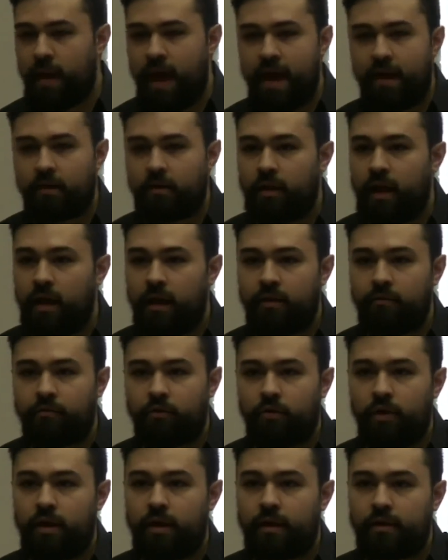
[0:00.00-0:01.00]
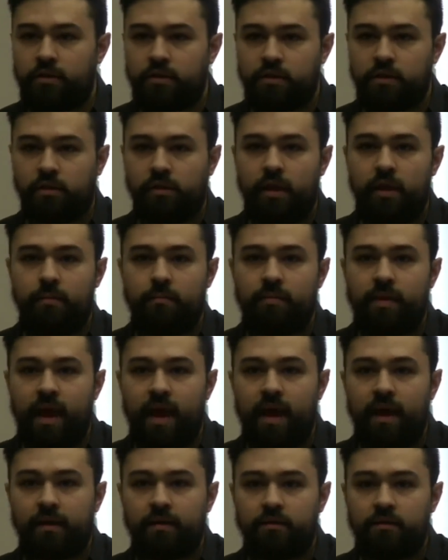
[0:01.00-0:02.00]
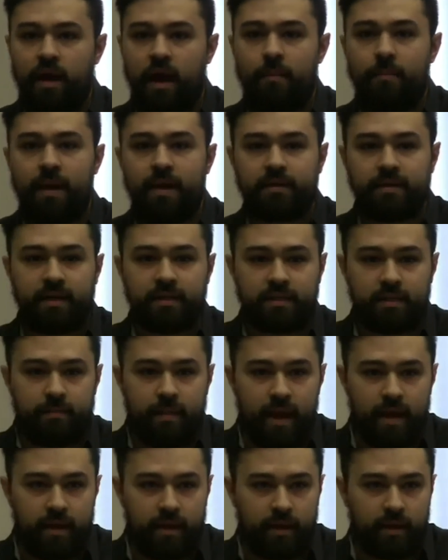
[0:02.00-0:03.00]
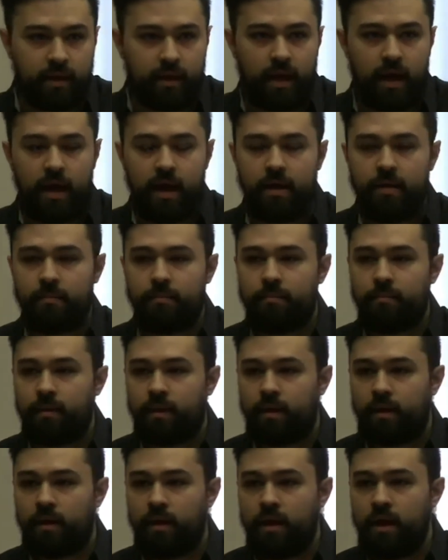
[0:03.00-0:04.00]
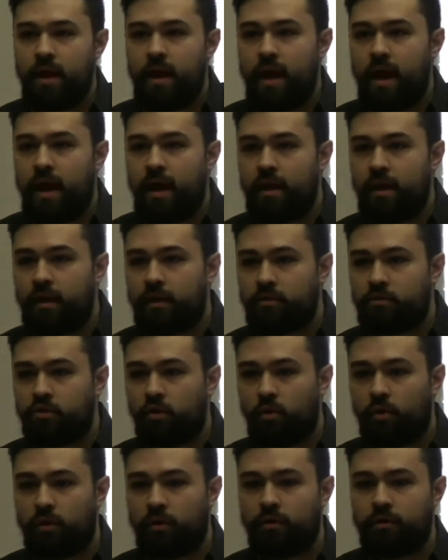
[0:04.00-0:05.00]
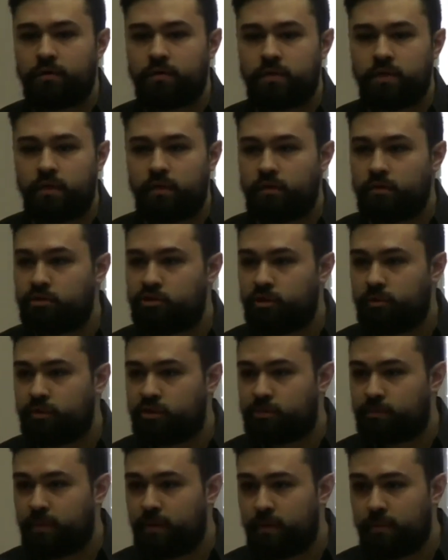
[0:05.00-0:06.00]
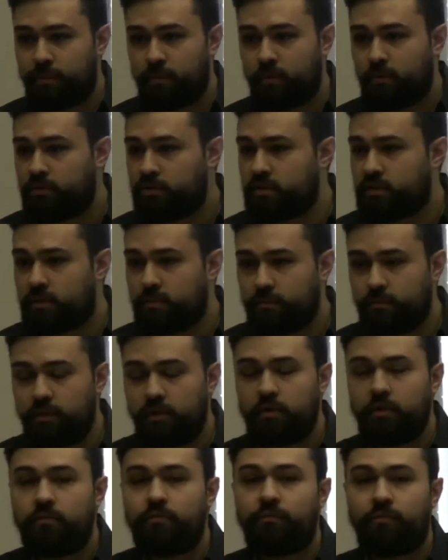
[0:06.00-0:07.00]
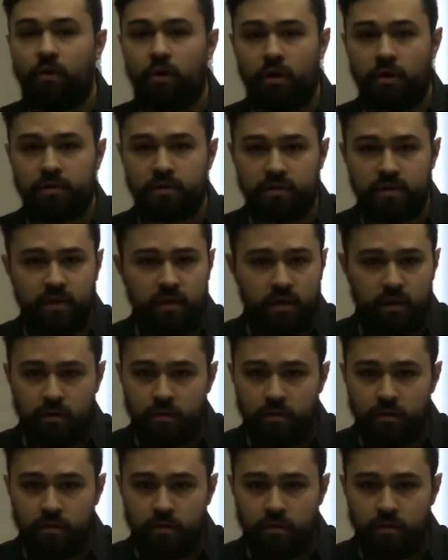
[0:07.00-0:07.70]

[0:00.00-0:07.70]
had a lot of critics claim that I'm anti-Semitic, I'm hating towards the Jewish people, which is completely false.